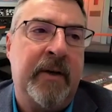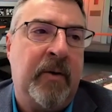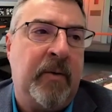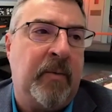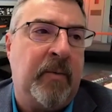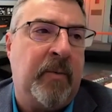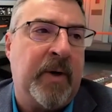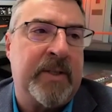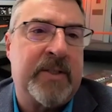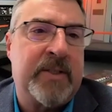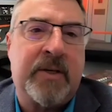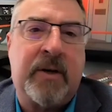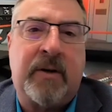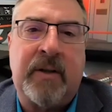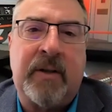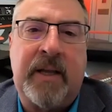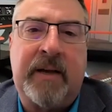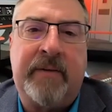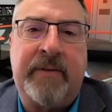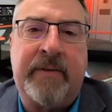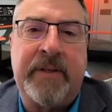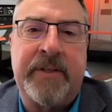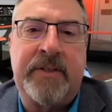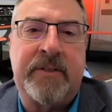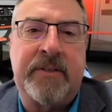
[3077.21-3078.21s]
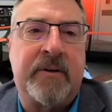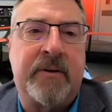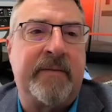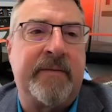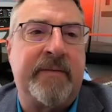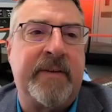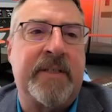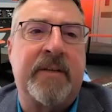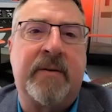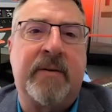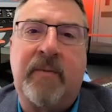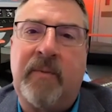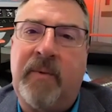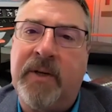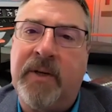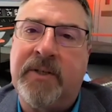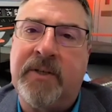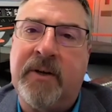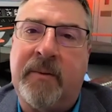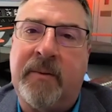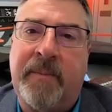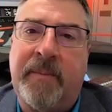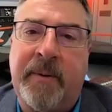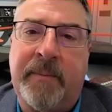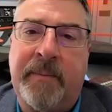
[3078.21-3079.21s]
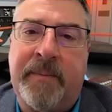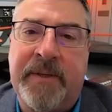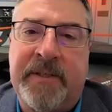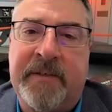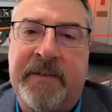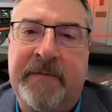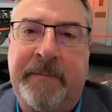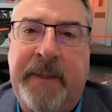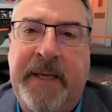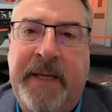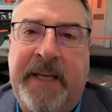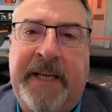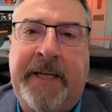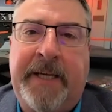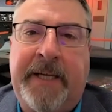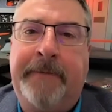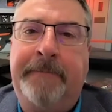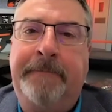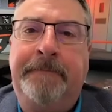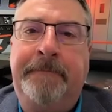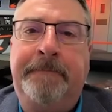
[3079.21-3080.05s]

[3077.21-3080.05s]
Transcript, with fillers: what's our level of service and what's our purpose of being.